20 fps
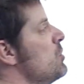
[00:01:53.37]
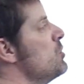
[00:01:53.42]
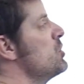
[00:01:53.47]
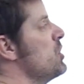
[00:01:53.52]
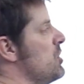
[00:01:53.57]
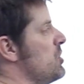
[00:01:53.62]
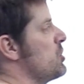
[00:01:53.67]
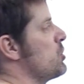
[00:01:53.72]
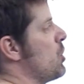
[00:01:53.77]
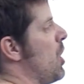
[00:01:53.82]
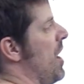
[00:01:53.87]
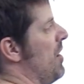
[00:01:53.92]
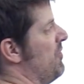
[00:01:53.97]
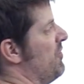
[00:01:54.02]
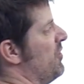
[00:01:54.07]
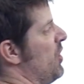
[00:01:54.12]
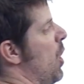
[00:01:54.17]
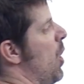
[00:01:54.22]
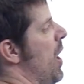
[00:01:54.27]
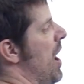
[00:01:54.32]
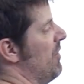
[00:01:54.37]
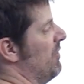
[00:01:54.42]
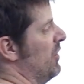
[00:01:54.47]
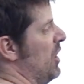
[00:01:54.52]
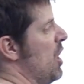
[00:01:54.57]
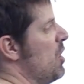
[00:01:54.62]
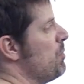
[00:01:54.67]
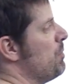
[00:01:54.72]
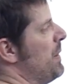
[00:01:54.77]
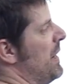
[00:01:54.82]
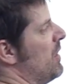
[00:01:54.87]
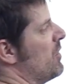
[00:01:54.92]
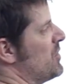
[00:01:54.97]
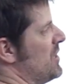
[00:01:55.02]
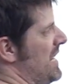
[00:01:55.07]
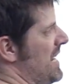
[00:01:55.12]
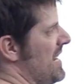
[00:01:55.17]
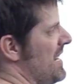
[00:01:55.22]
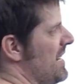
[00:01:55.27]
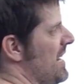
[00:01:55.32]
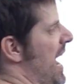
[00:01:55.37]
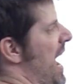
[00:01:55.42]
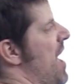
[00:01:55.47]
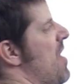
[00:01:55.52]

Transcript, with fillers: you just draw a flow of lone pairs in